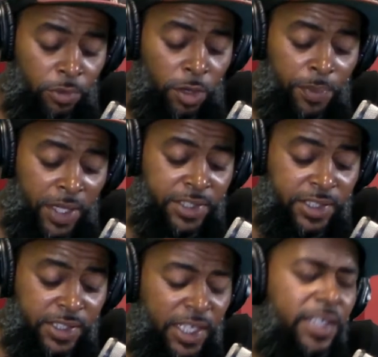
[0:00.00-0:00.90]
more
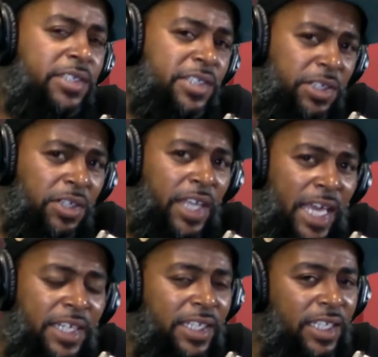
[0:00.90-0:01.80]
punches and still
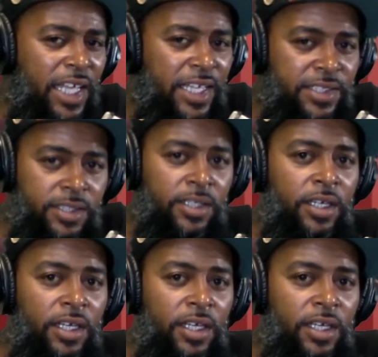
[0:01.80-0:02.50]
landed less.